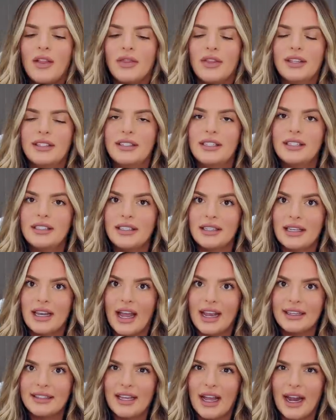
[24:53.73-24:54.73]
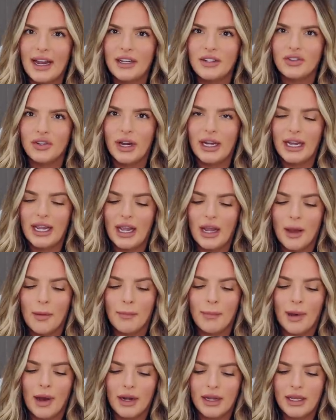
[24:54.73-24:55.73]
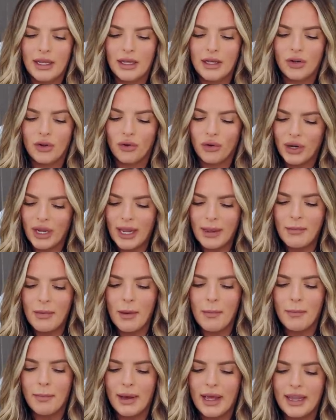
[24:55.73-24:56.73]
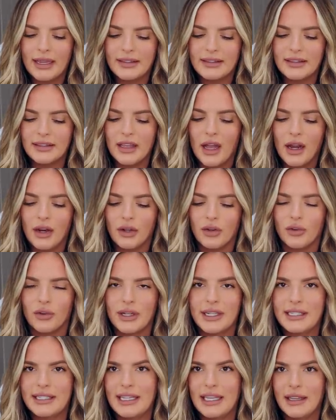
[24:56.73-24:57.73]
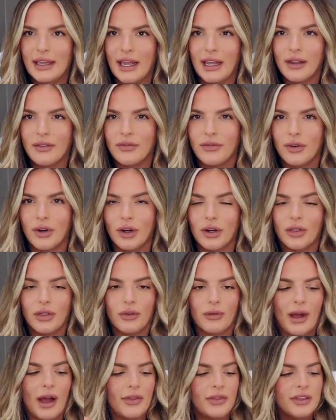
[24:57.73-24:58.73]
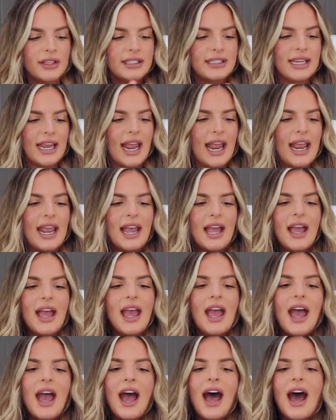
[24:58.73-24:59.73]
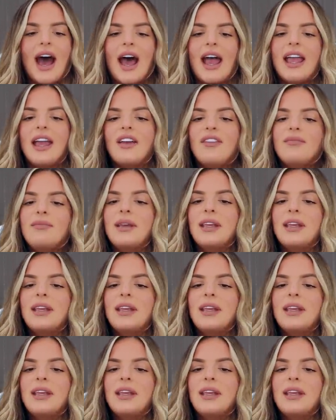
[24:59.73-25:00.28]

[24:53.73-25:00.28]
This is nice hydrating body cream, but it's not greasy like for throughout the day. I have